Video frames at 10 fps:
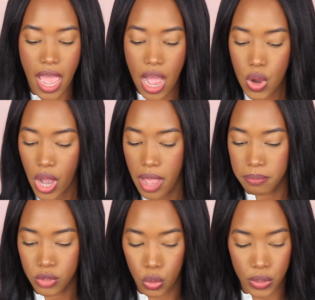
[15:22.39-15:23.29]
now
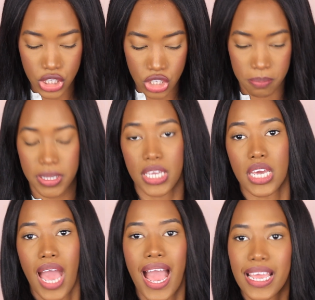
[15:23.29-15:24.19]
I'm going to
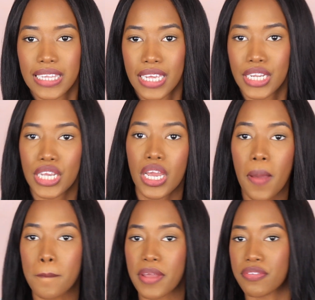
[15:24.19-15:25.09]
be
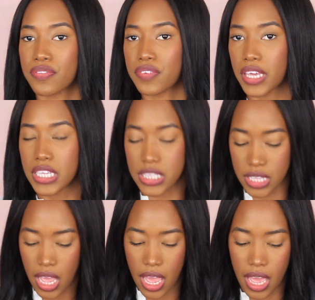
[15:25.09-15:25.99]
highlighting my face,
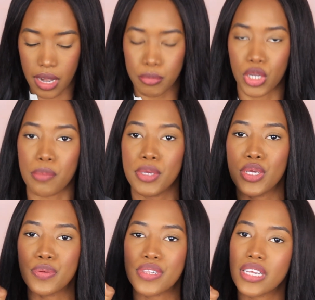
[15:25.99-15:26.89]
and I'm gonna be
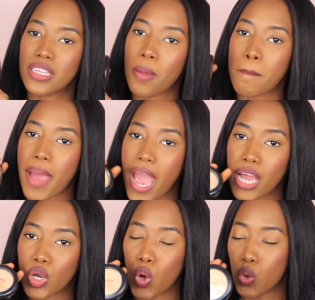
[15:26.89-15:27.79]
using the
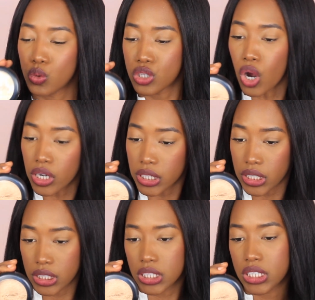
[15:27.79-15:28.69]
MAC Oh
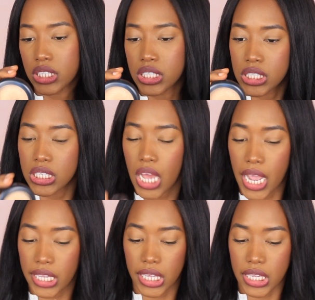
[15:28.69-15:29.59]
Darling
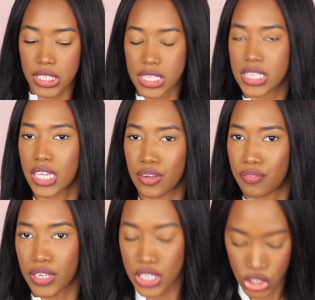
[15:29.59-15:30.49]
highlight skin
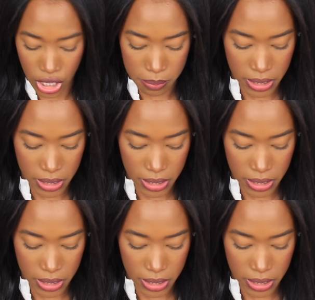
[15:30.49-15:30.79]
finish.